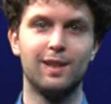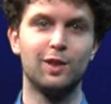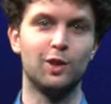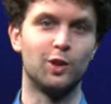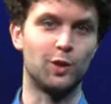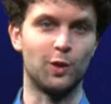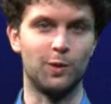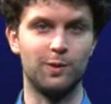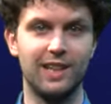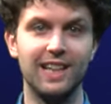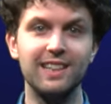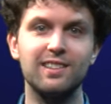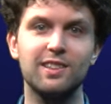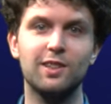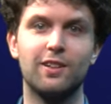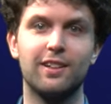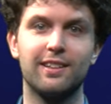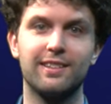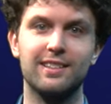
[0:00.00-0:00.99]
You should
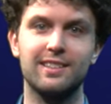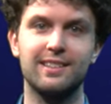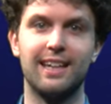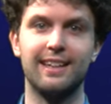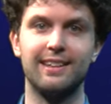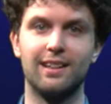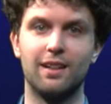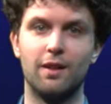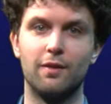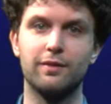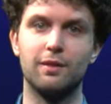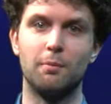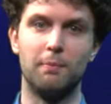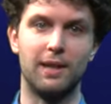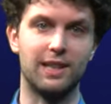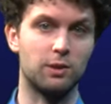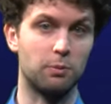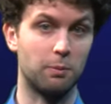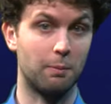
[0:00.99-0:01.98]
test your understanding of the
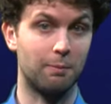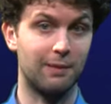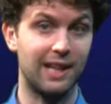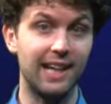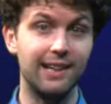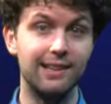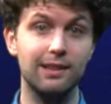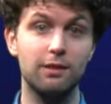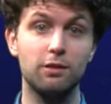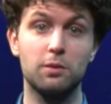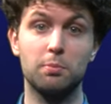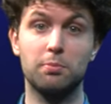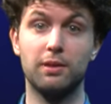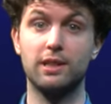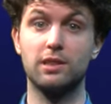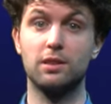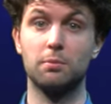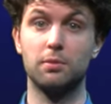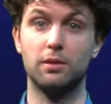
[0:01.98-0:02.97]
maximum likelihood
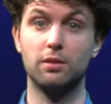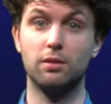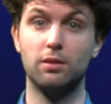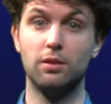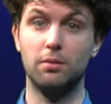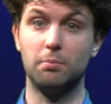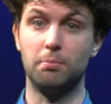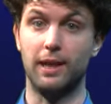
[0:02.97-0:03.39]
principle